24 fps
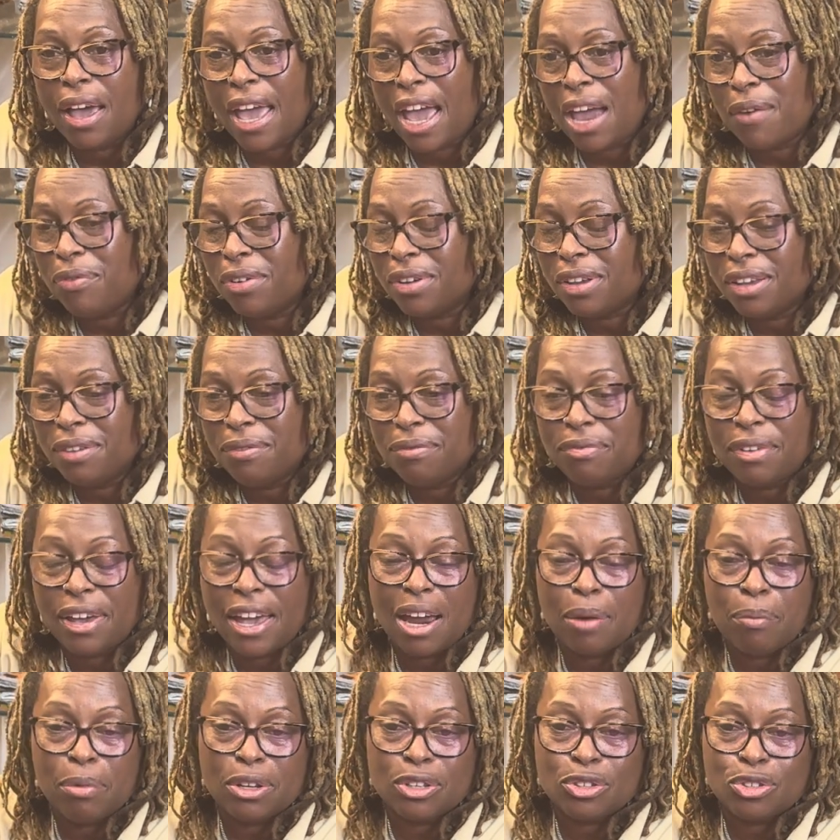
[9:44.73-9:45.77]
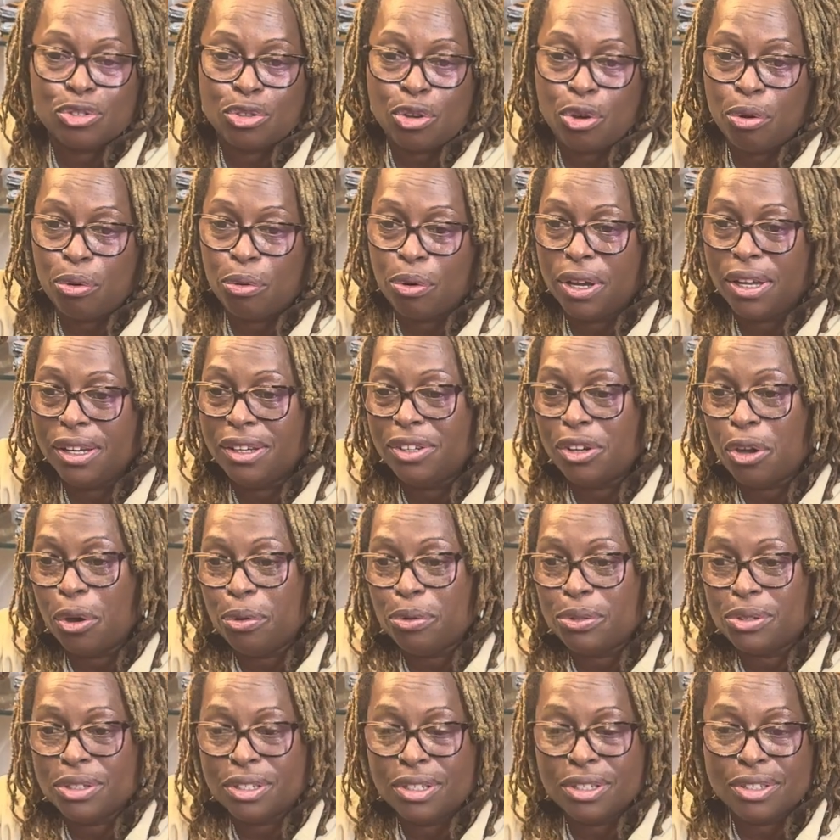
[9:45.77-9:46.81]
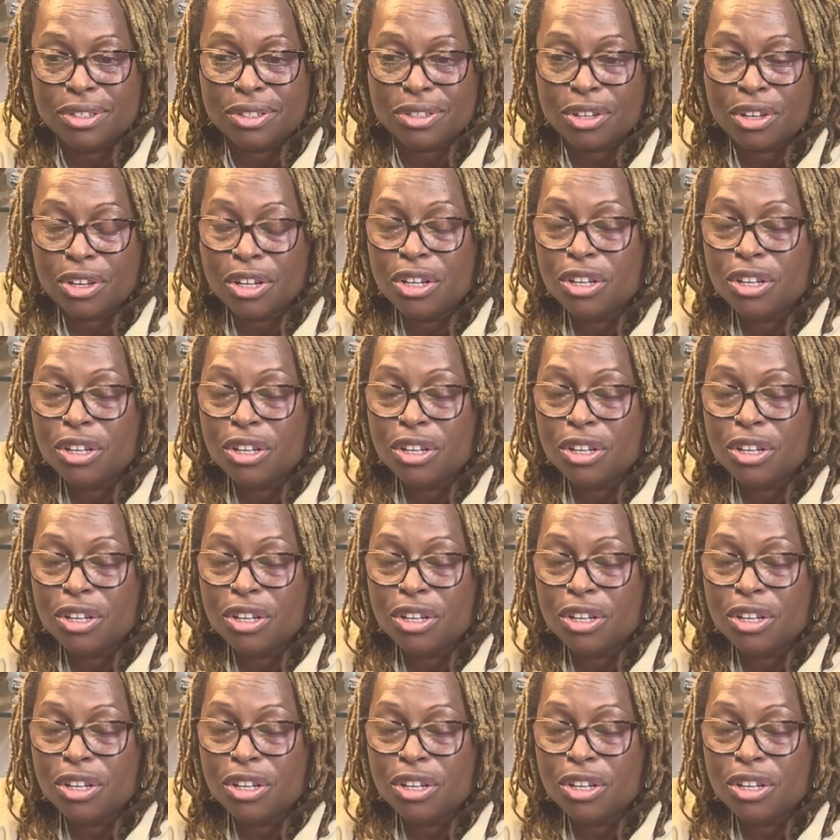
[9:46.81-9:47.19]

African fabrics, sewing, notions,